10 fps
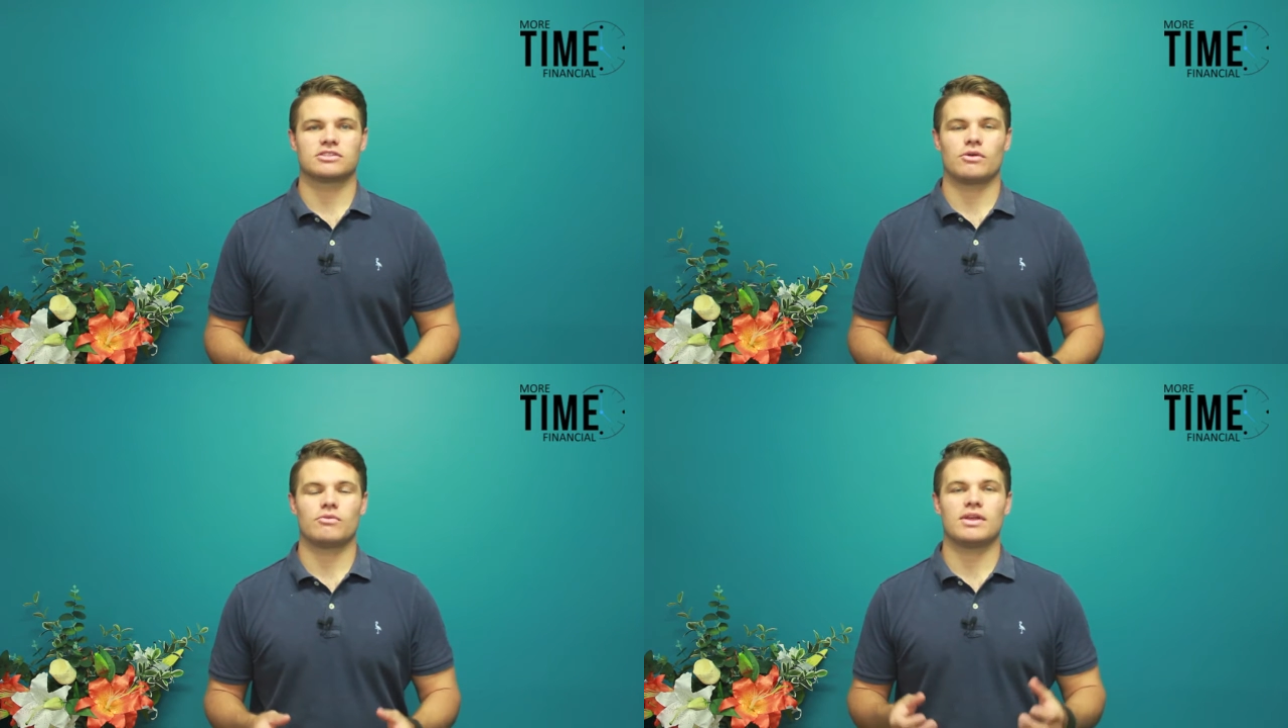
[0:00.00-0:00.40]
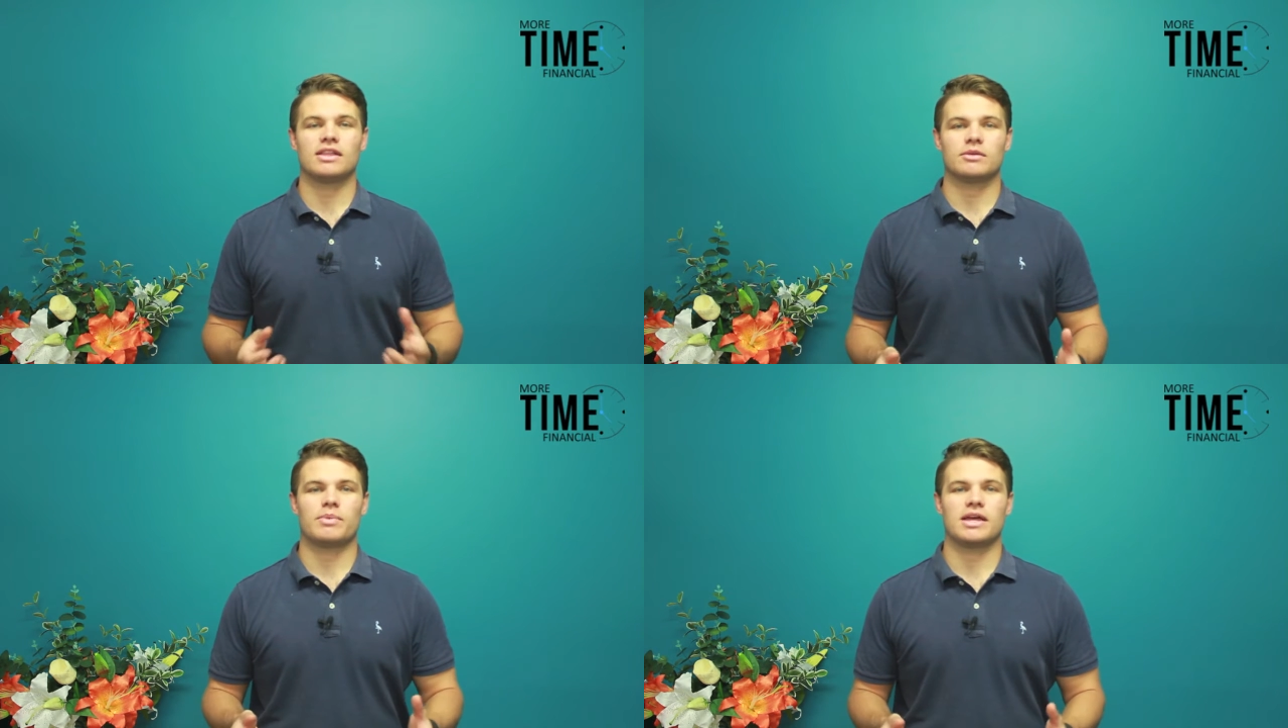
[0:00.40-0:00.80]
So it
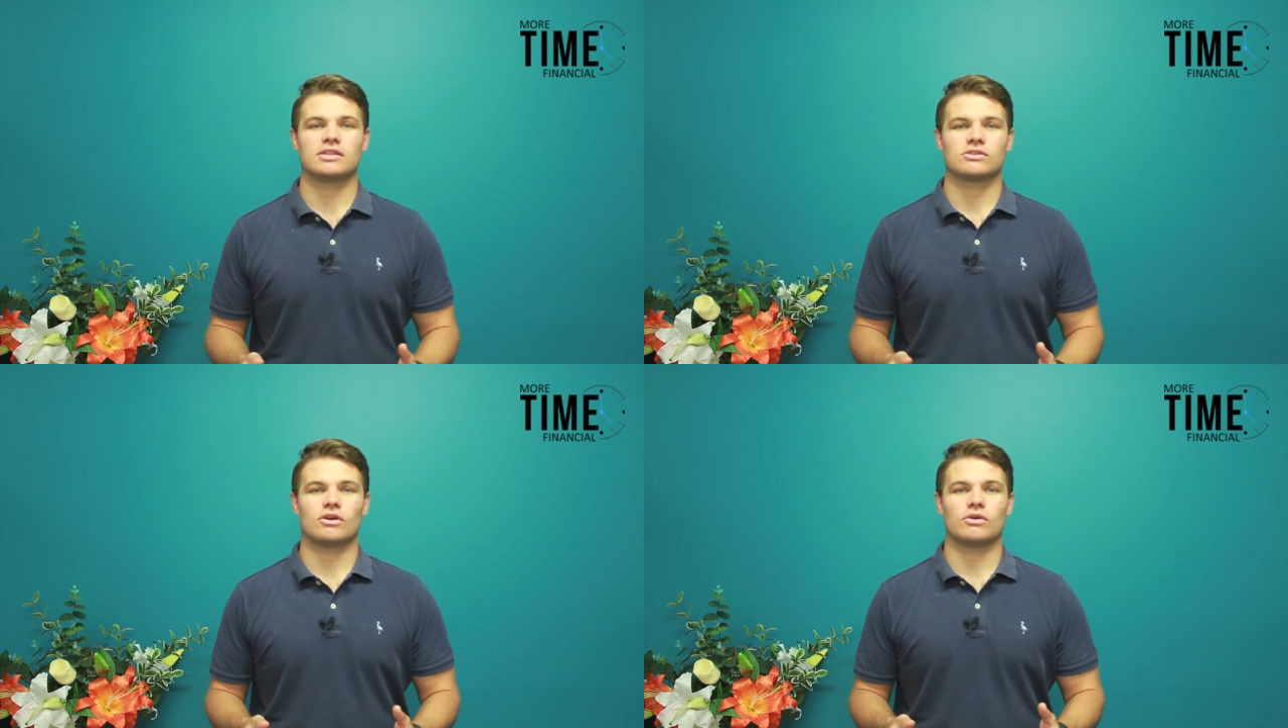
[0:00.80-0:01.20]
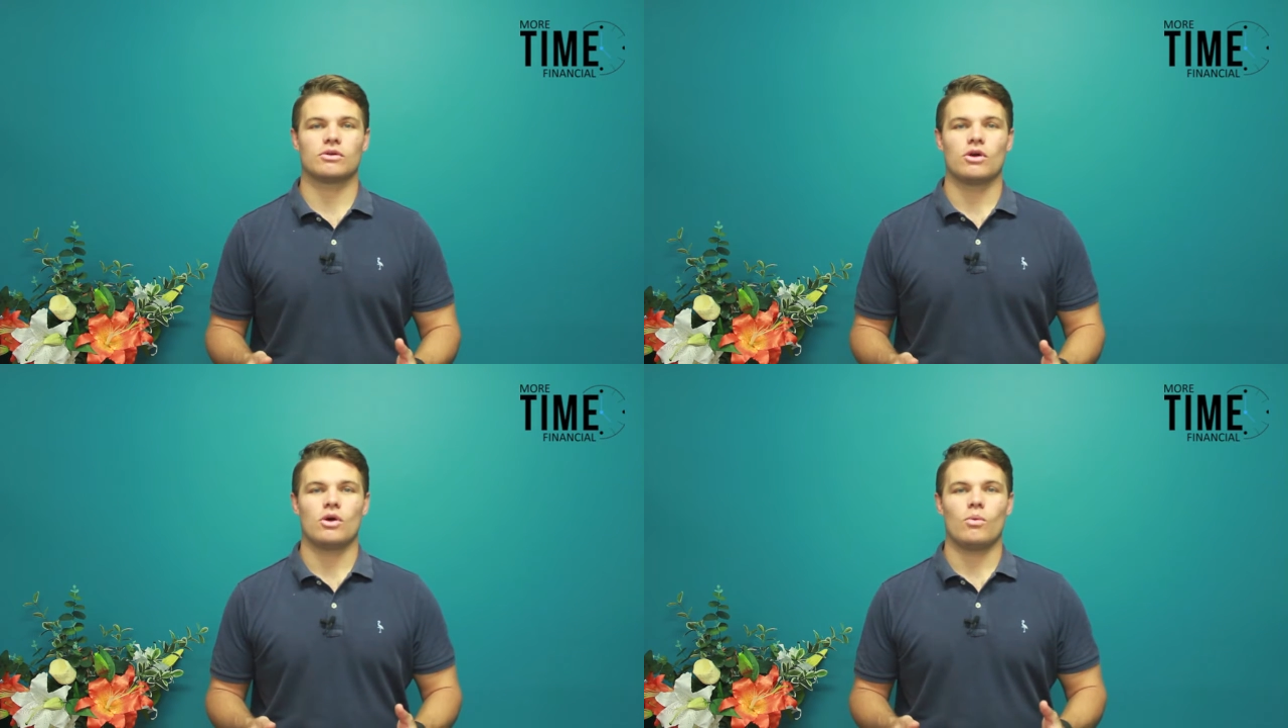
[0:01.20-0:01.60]
really depends on
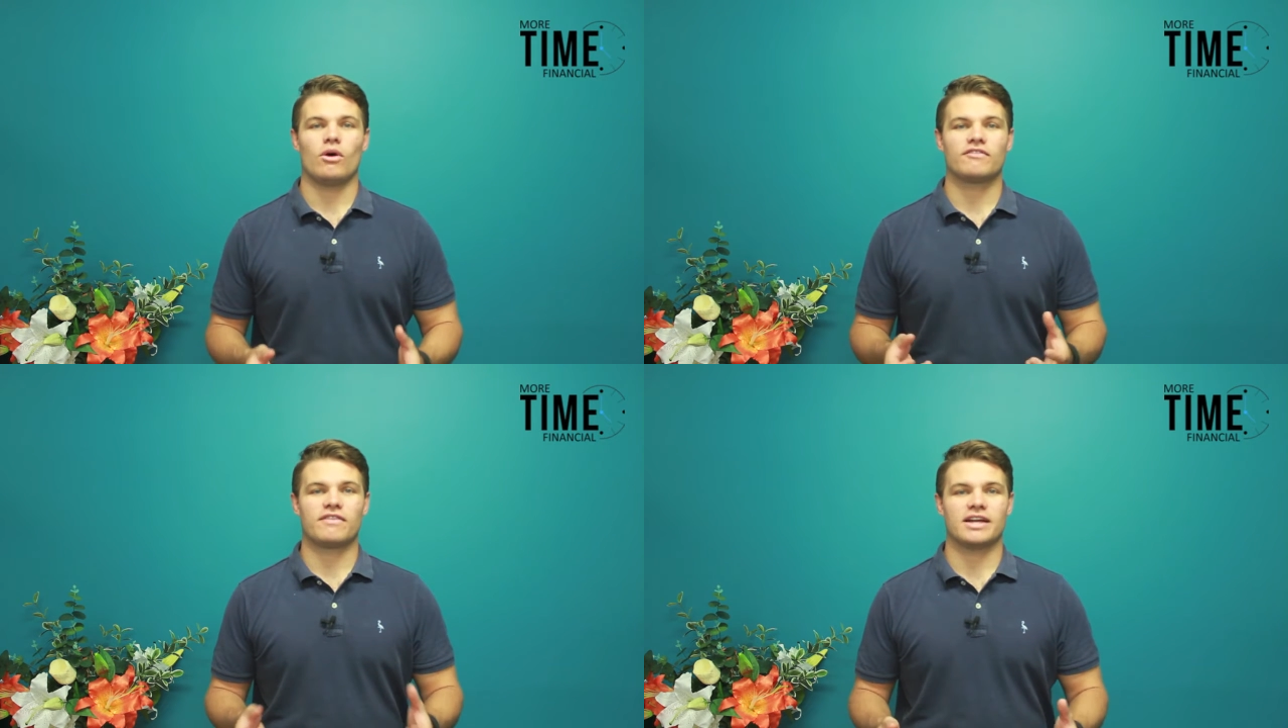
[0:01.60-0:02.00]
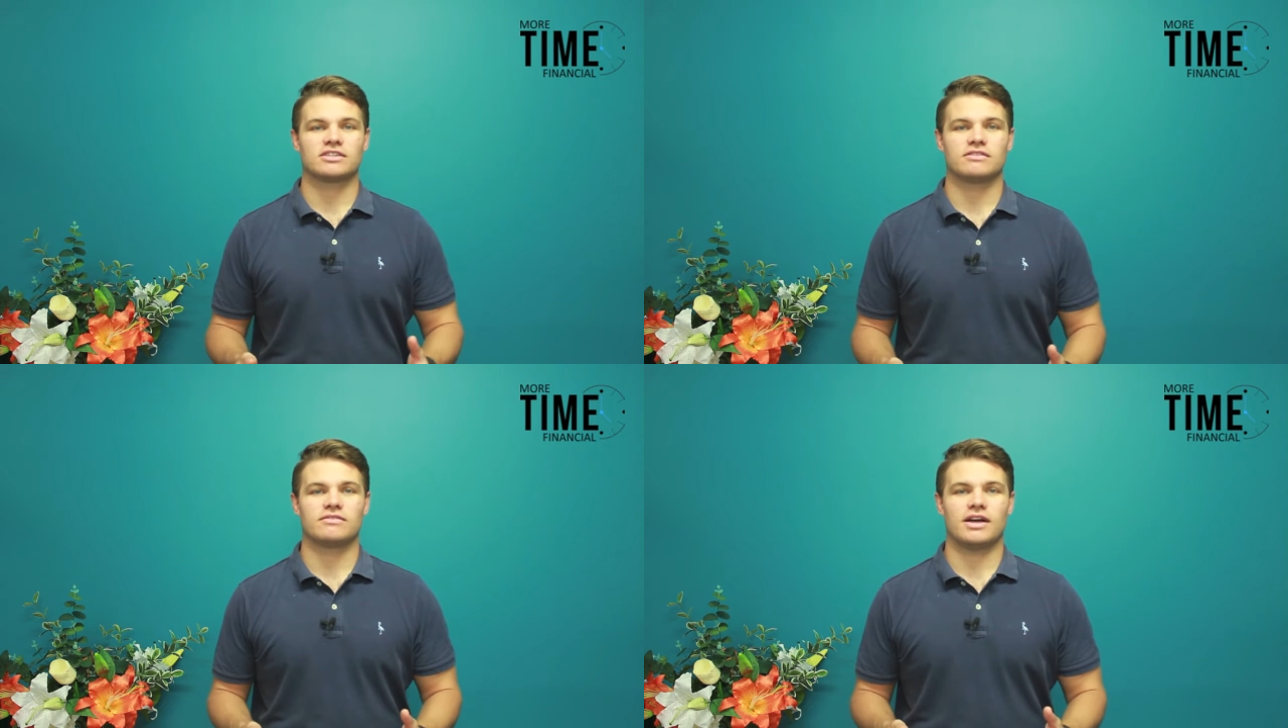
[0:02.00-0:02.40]
what
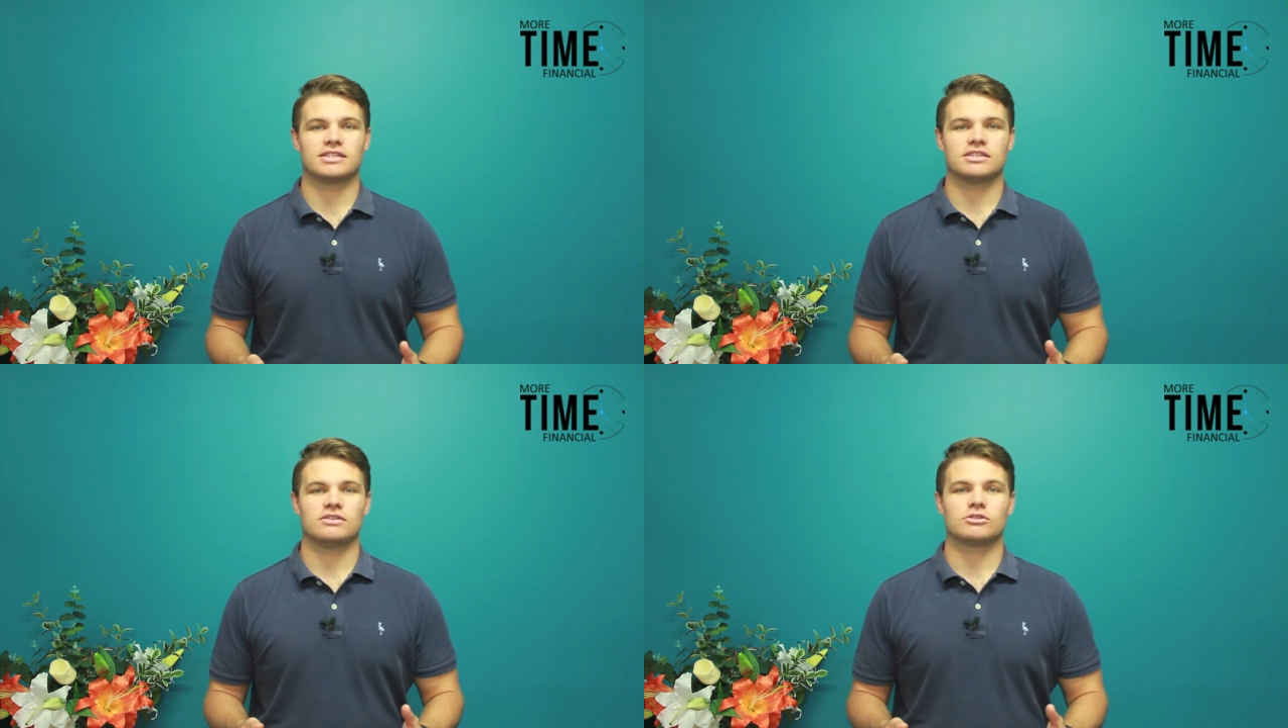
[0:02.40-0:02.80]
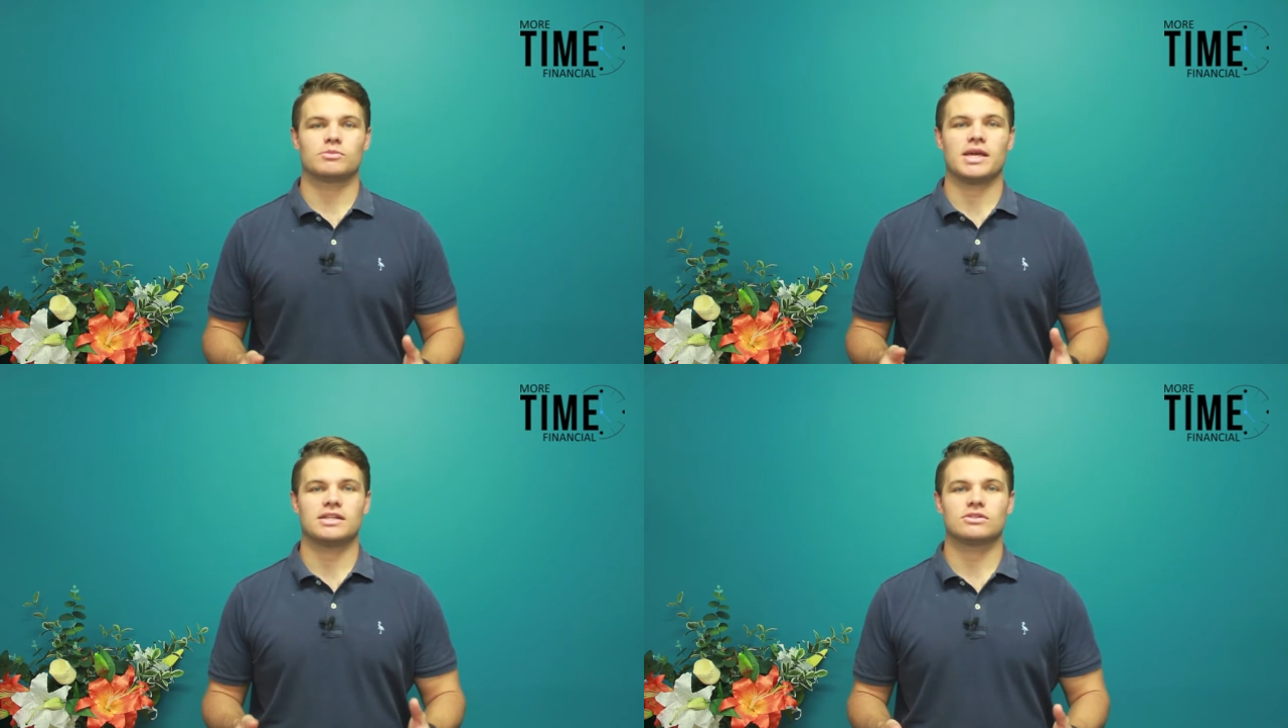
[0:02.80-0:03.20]
financial advisor you
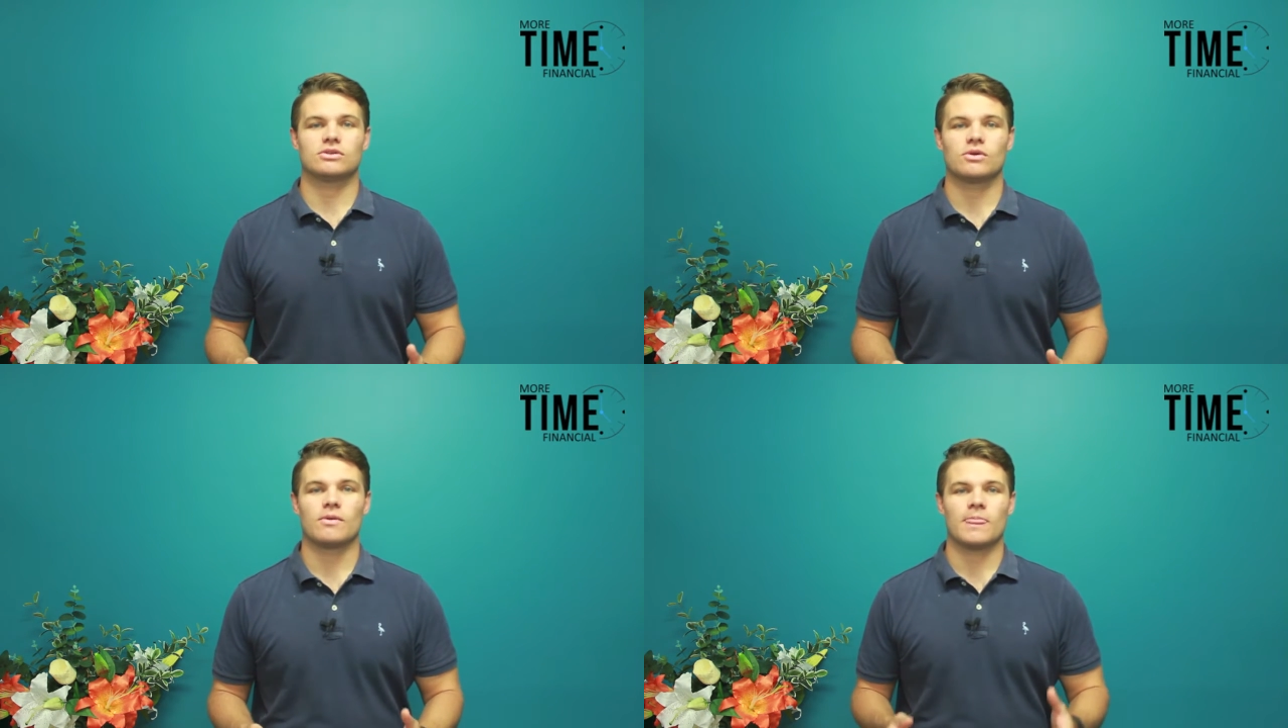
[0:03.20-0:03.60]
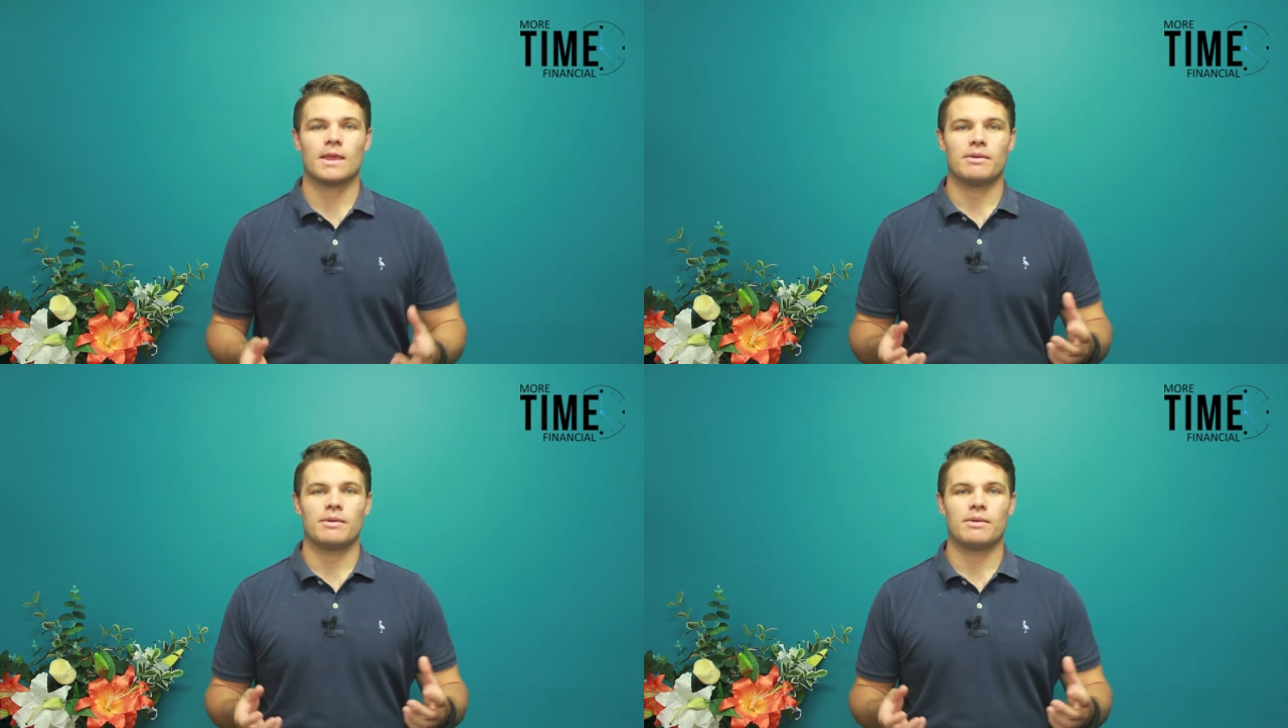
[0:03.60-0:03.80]
speak to.